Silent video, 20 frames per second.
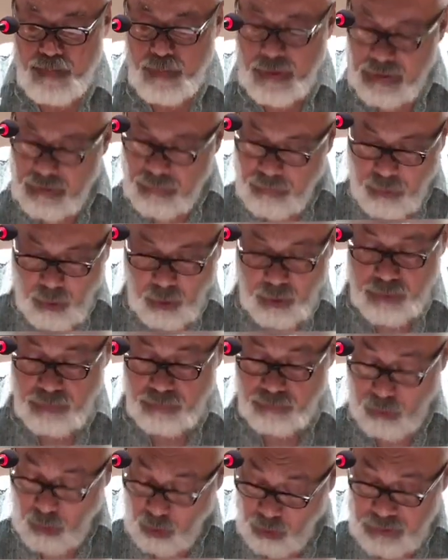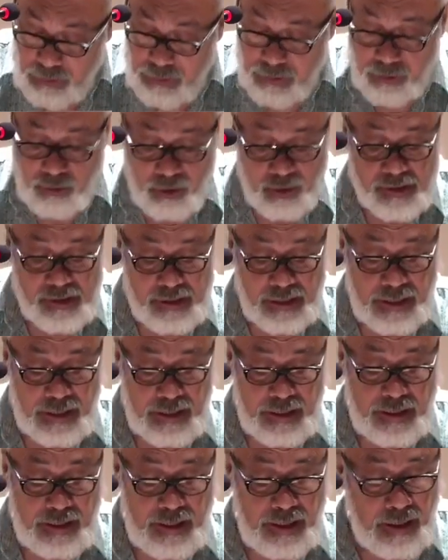but the border
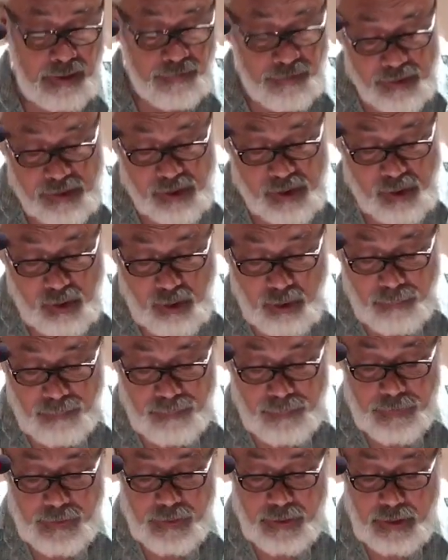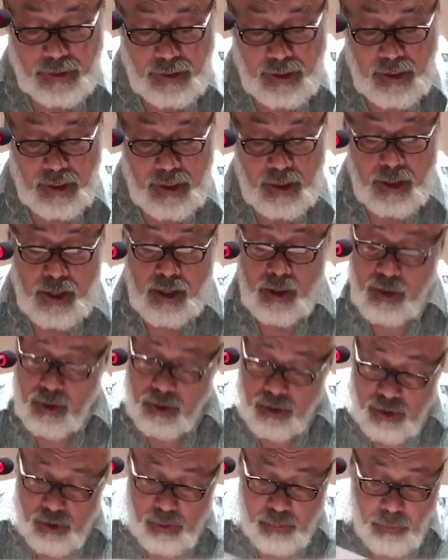crossing never stopped.
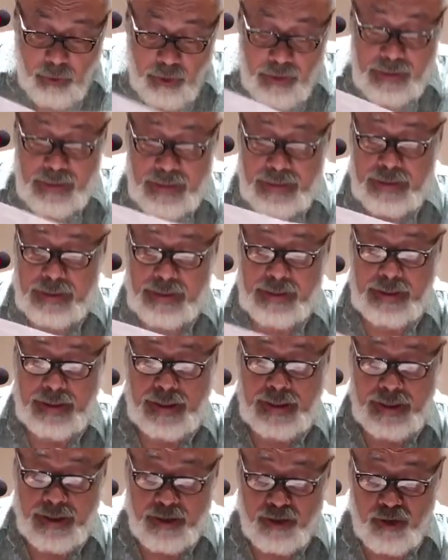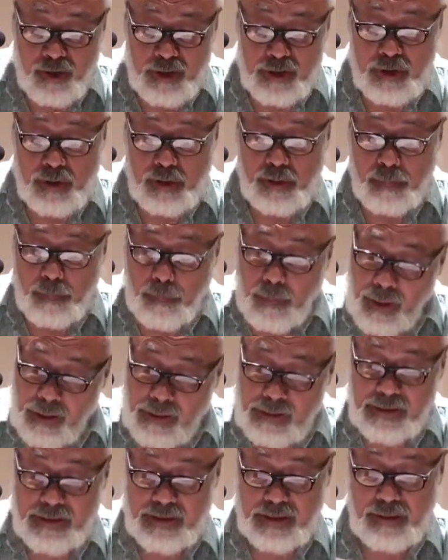Correspondingly, the literature on
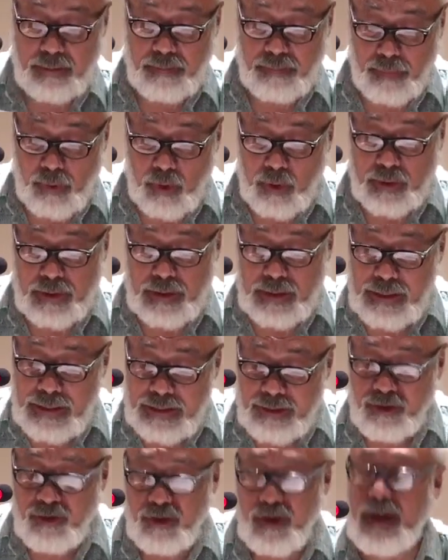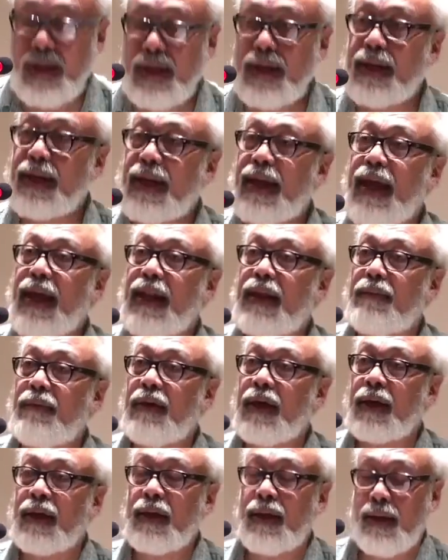partition, both literary and
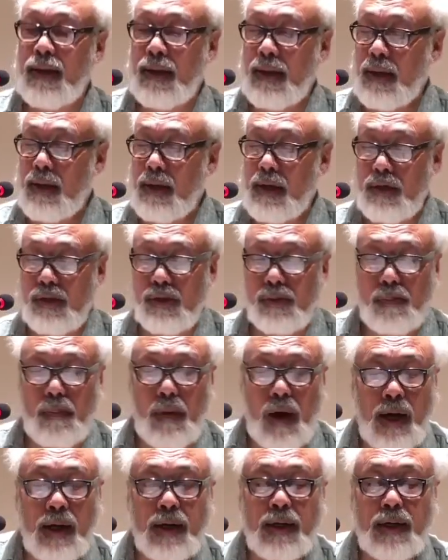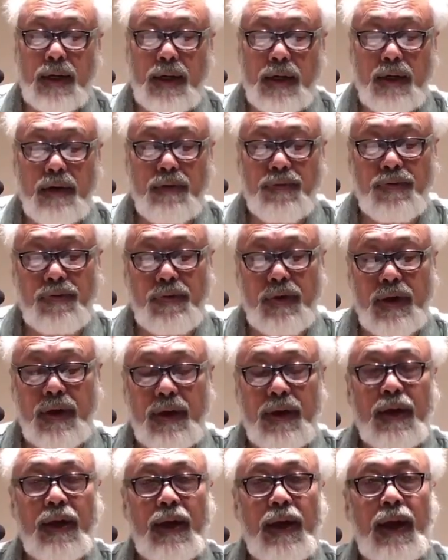academic, is markedly
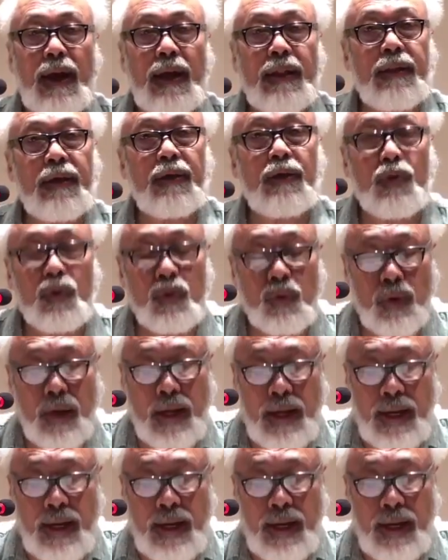different at the two